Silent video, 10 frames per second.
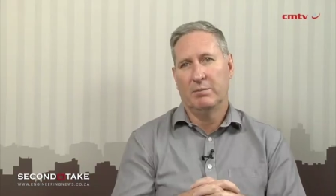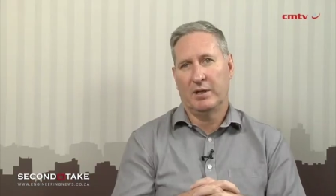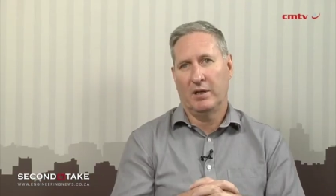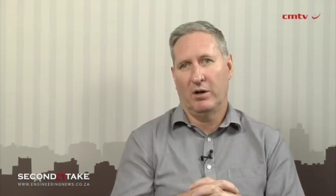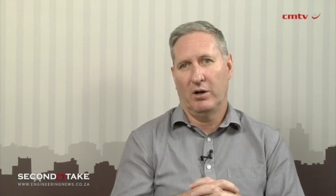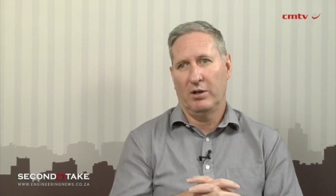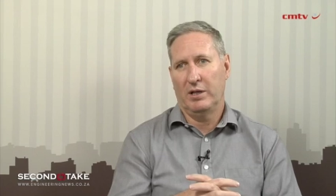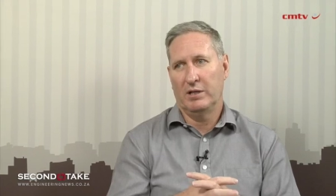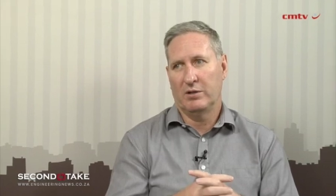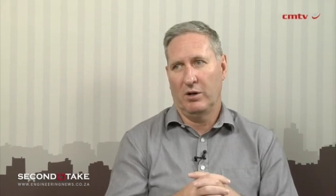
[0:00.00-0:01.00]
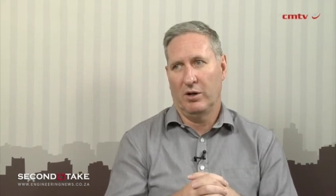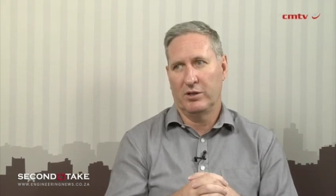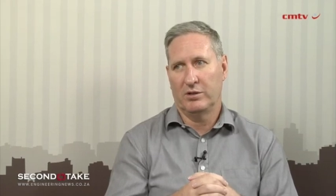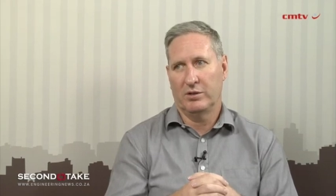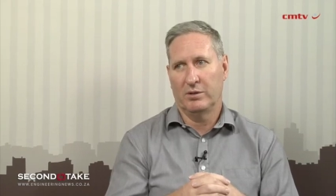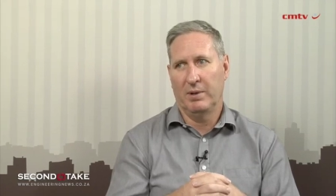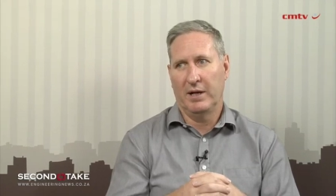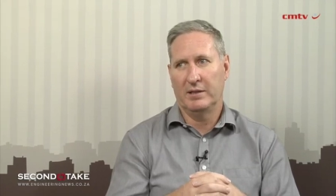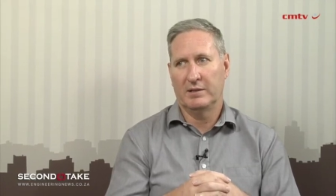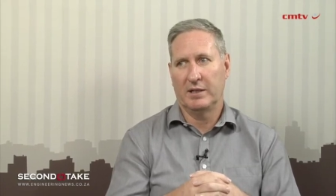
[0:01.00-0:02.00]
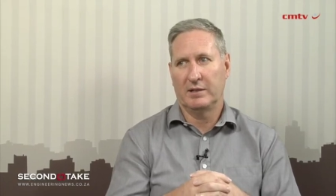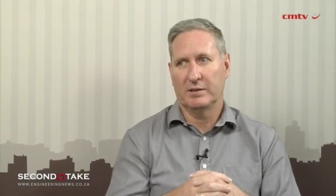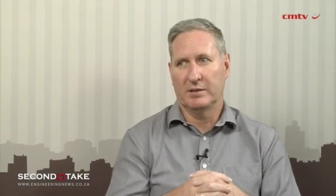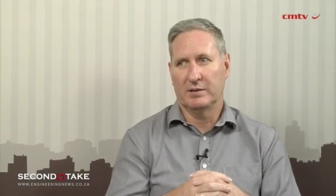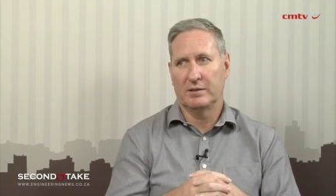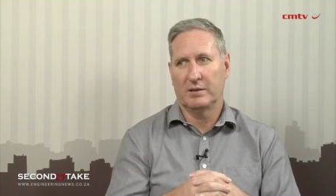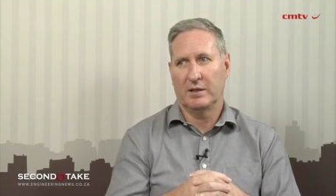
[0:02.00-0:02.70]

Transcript: But there are these hard to abate sectors,